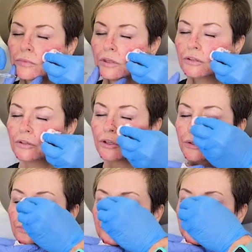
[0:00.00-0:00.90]
I'm doing
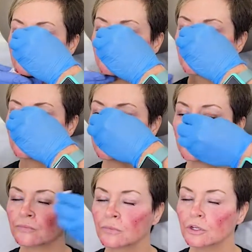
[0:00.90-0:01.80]
good.
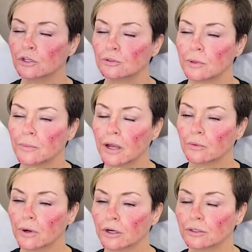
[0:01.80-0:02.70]
It doesn't mean
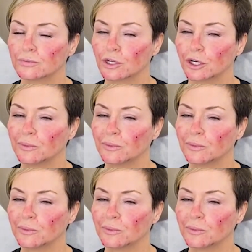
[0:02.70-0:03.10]
I'm well, sorry.